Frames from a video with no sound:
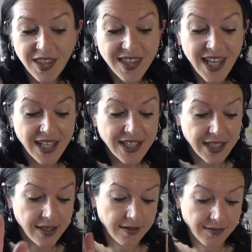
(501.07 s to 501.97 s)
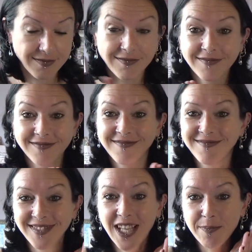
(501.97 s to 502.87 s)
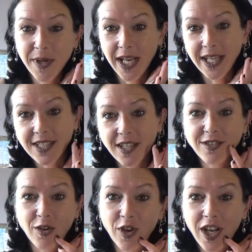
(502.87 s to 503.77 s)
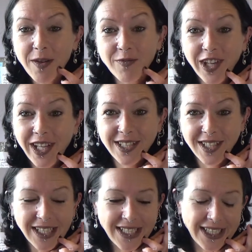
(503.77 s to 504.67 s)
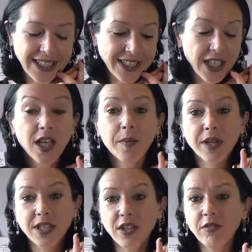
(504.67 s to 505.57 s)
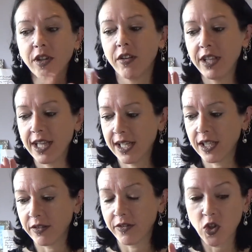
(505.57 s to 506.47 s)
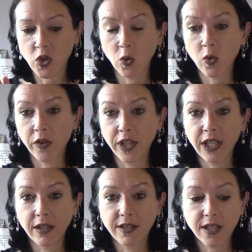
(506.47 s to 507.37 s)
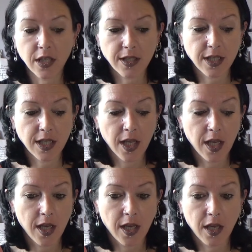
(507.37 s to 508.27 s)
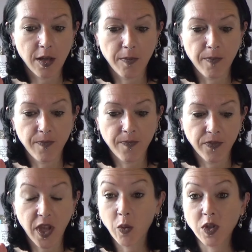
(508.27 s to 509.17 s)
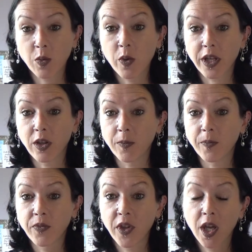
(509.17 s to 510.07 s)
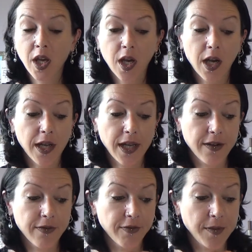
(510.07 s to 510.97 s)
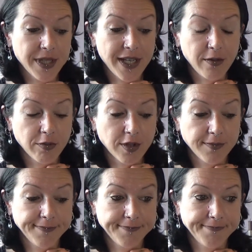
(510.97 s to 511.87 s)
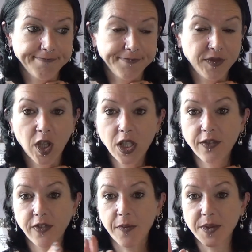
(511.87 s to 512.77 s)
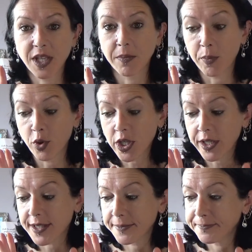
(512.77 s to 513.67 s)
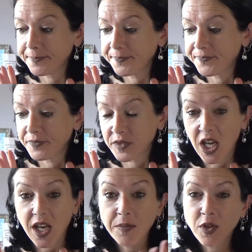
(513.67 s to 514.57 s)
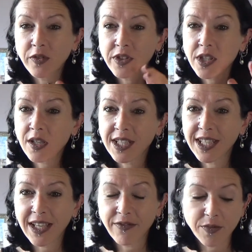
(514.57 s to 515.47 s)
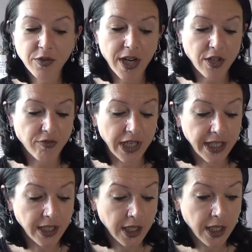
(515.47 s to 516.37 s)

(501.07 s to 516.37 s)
that is my next cast on. I'm really excited because I don't currently have a shawl on the needles that I want to be working on. I have ripped out 95% of my projects and I'm sort of starting again from scratch really.